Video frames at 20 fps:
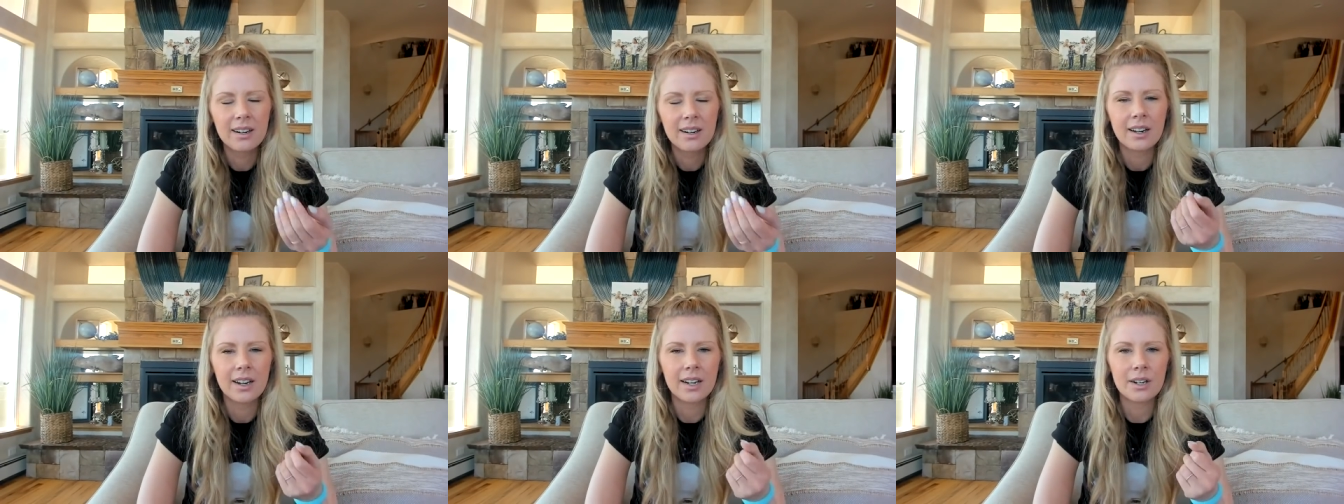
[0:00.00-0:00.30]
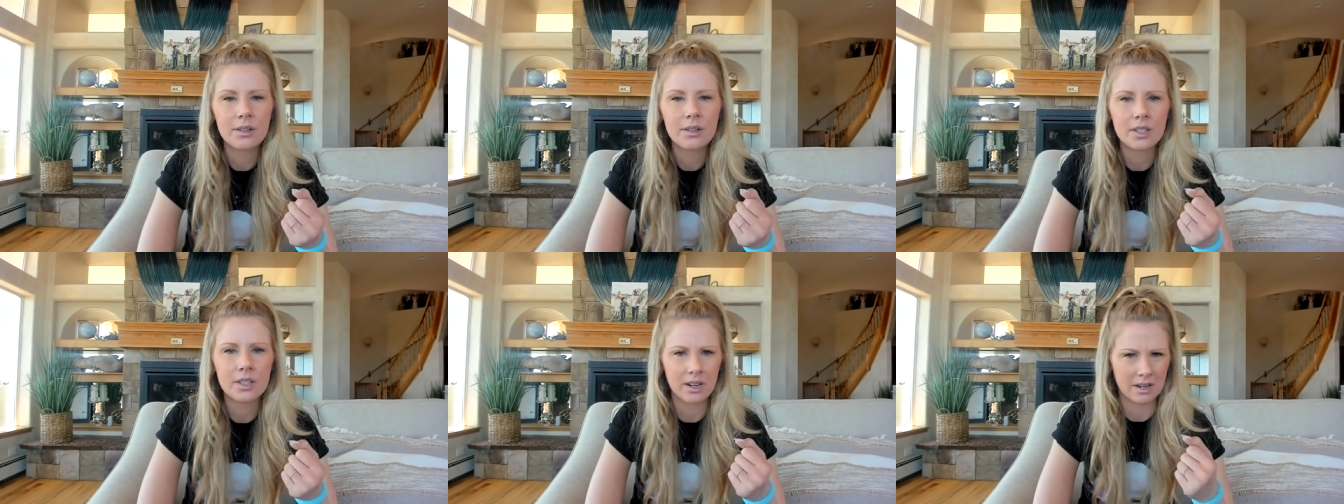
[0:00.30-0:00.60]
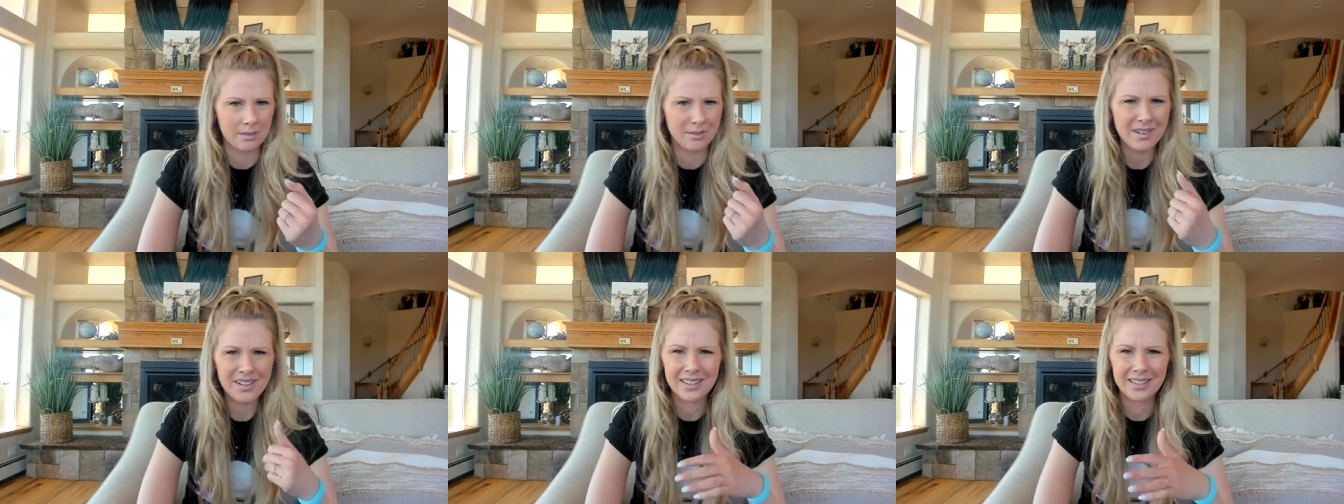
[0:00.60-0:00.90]
And I was like,
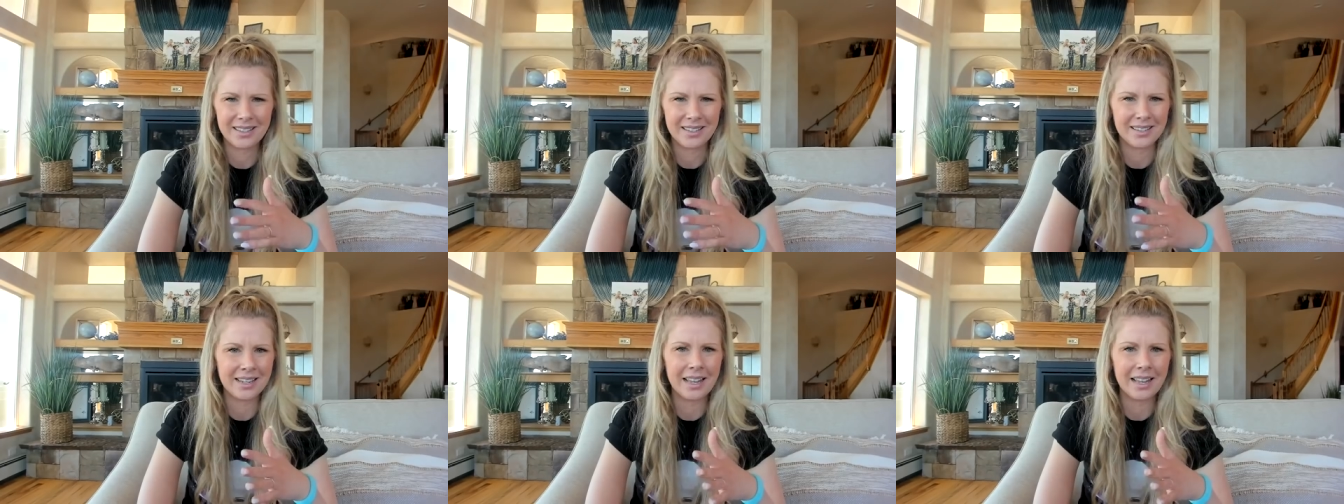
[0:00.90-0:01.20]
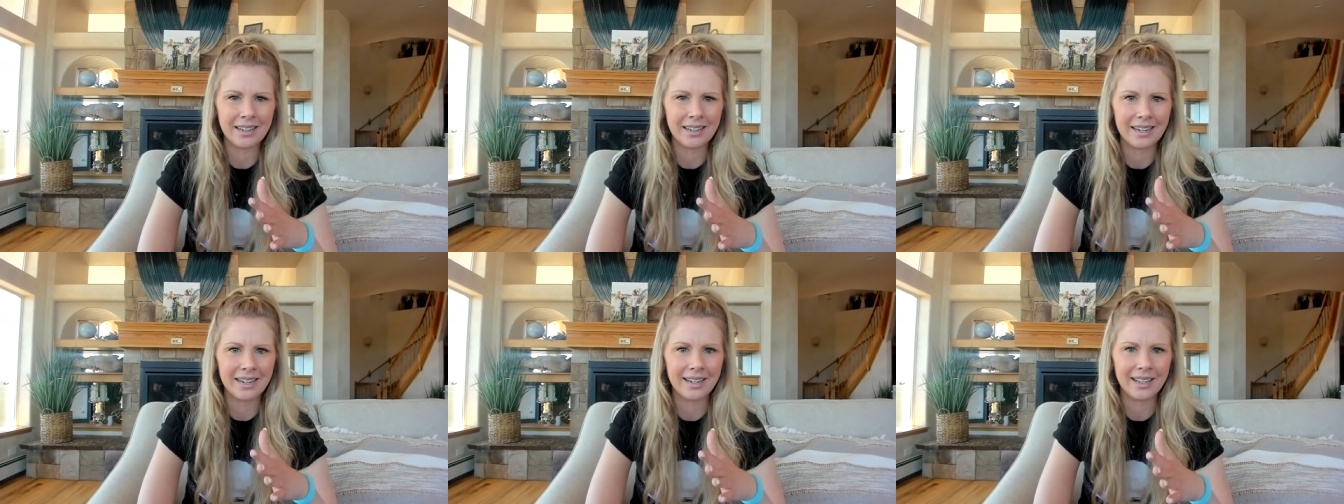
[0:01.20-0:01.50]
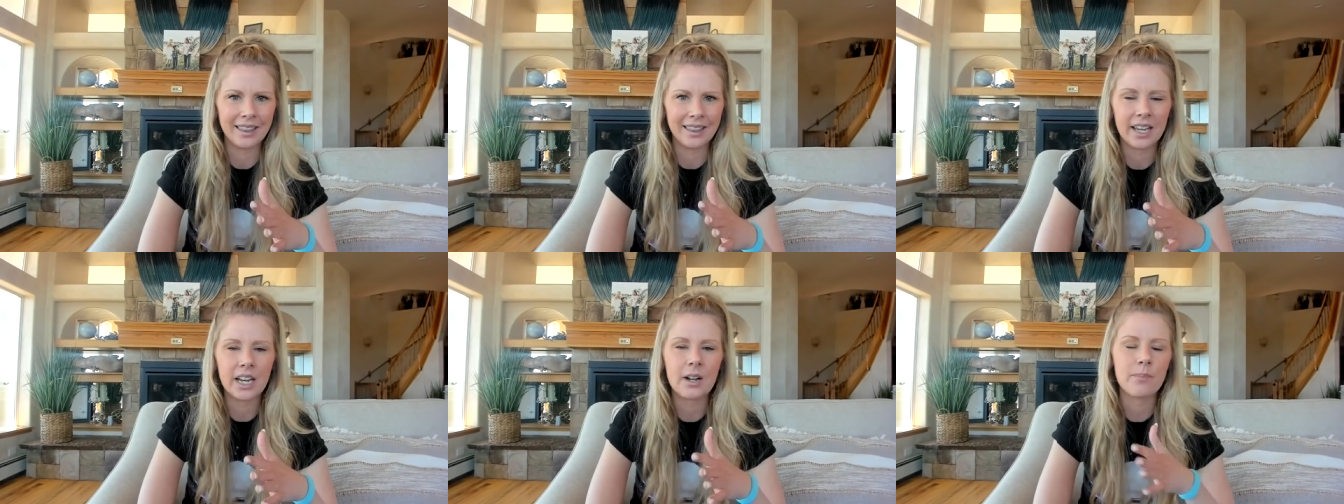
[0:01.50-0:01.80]
I'm not selling
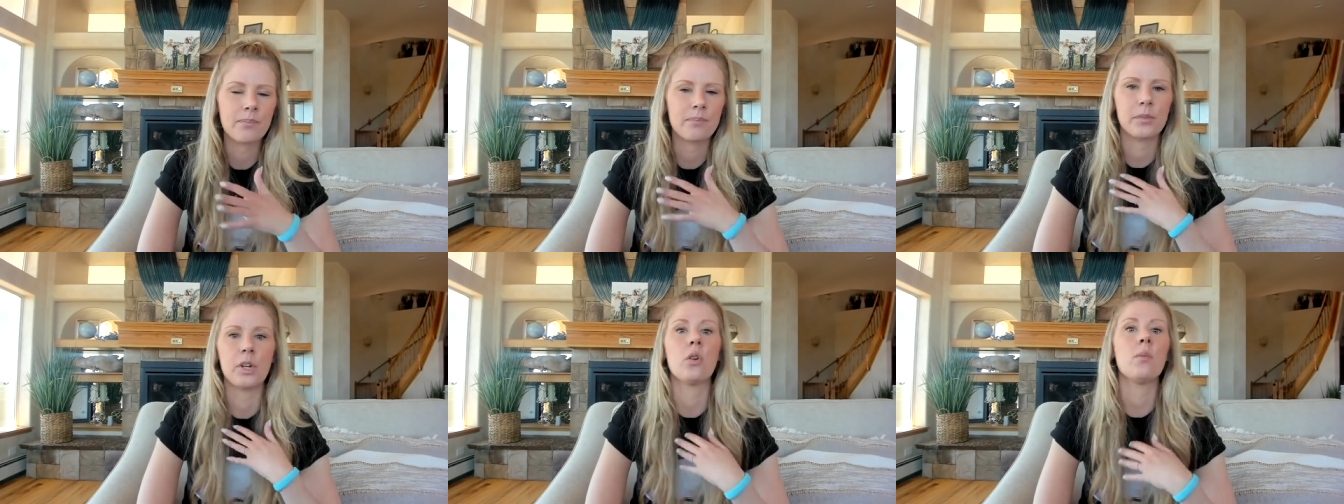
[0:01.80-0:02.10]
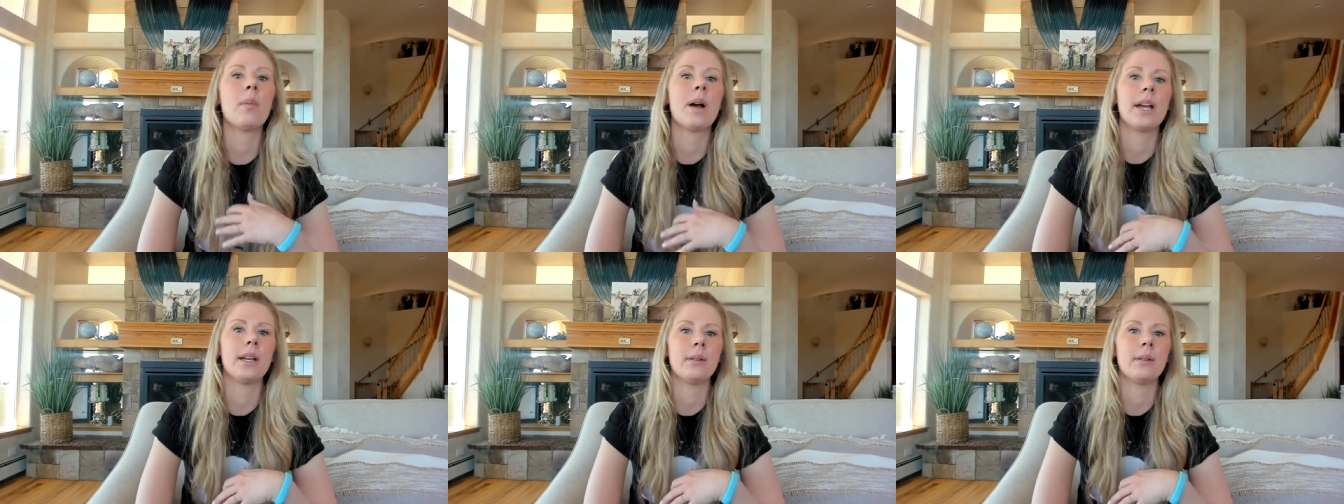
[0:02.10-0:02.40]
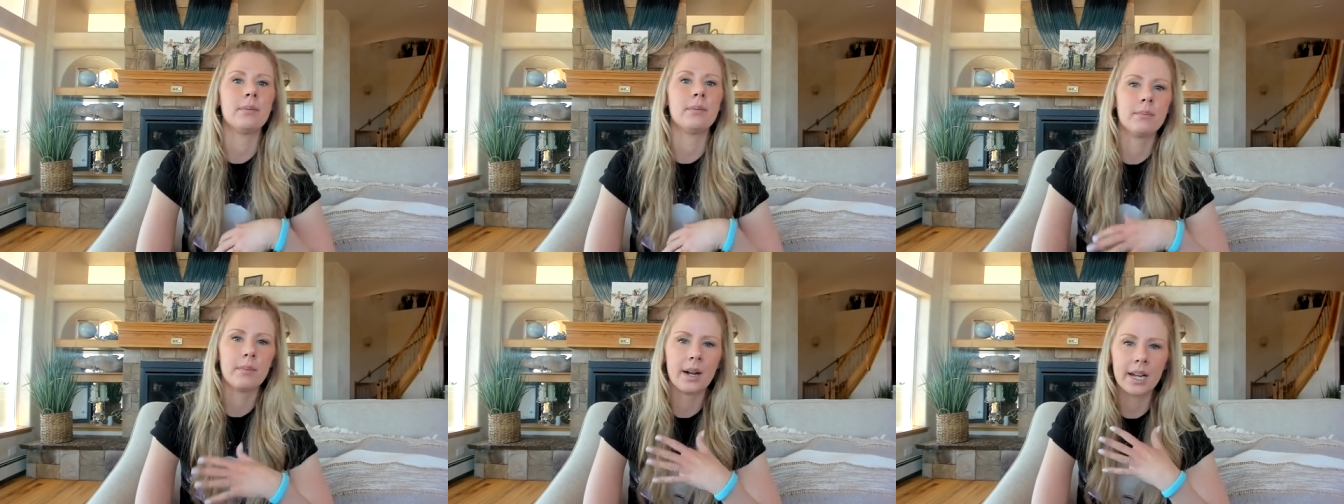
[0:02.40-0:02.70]
anything. You know, my,
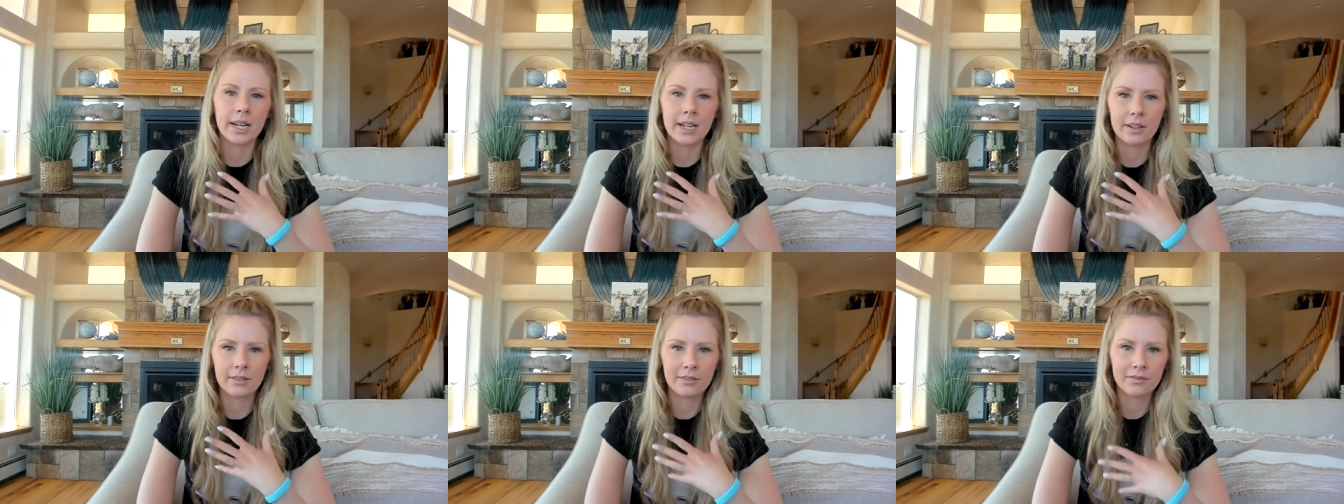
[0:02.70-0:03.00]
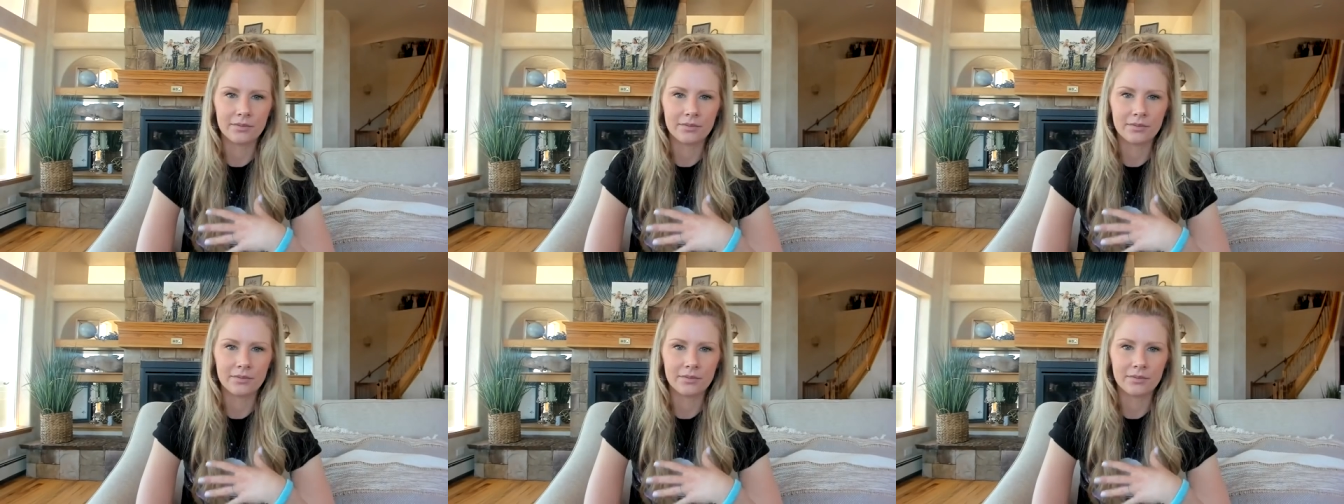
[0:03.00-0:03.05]
my